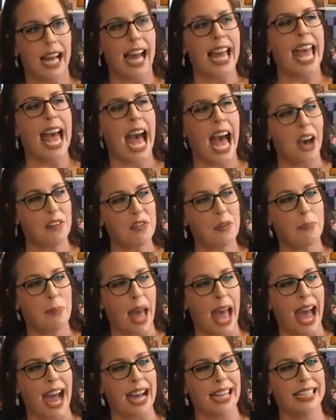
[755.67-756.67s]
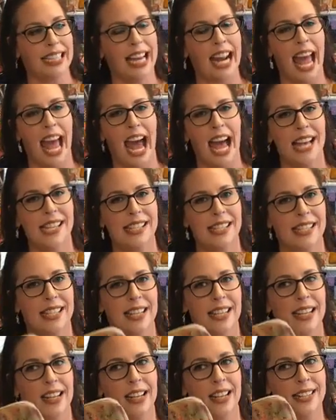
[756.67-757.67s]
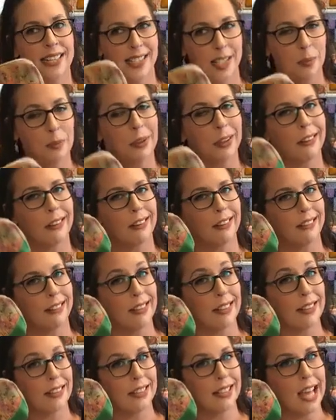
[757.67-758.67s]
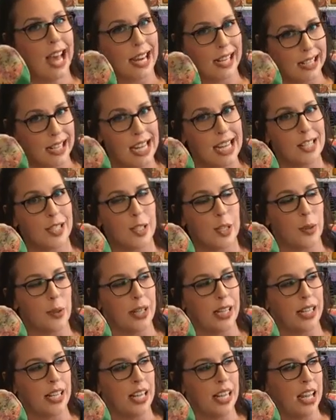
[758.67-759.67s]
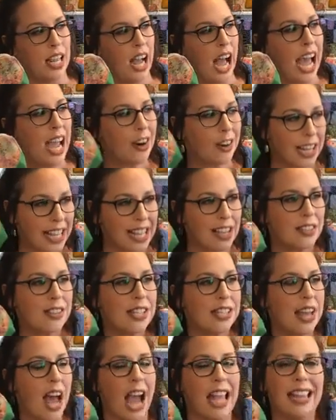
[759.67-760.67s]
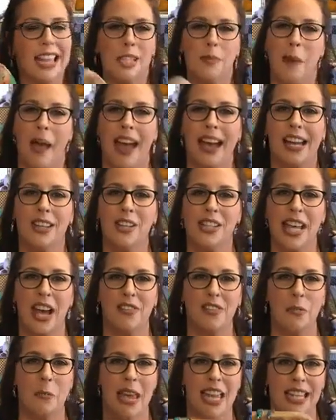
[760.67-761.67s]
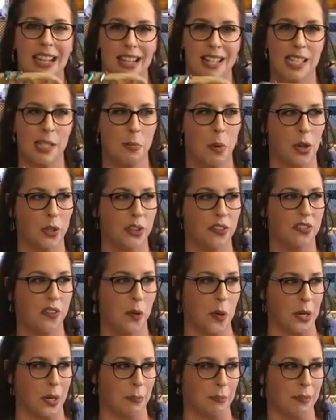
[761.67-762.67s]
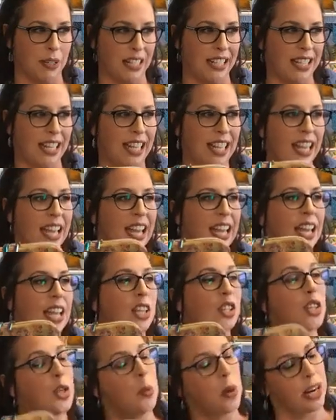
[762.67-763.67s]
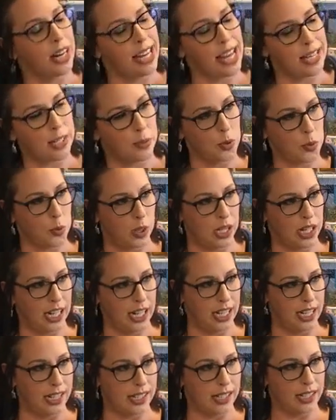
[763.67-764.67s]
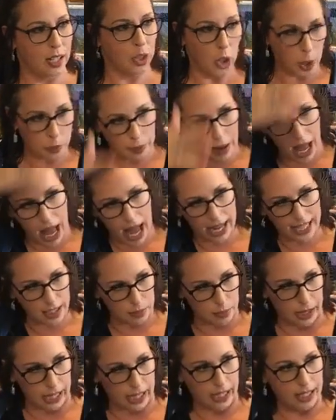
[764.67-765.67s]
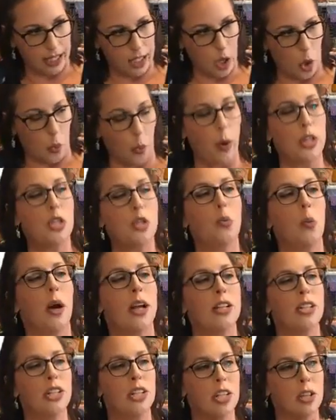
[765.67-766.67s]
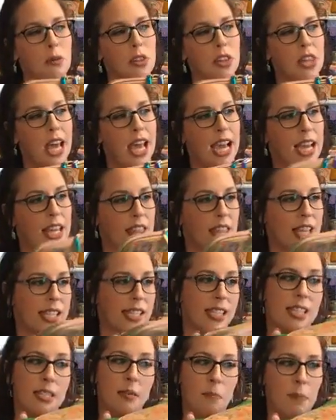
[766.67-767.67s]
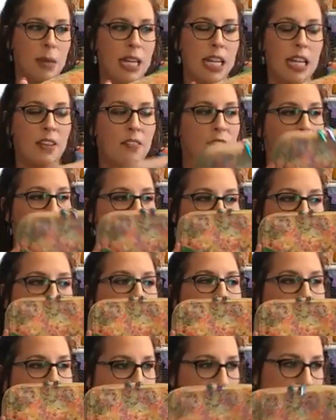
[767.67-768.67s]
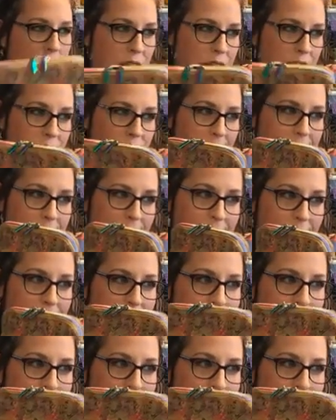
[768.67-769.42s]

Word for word: I have a bag that has a similar technique to it. I already designed this bag. I just have to make it in a smaller form. Do you want to guess which one it is? Look behind me. Which one do you think this is a mini version of?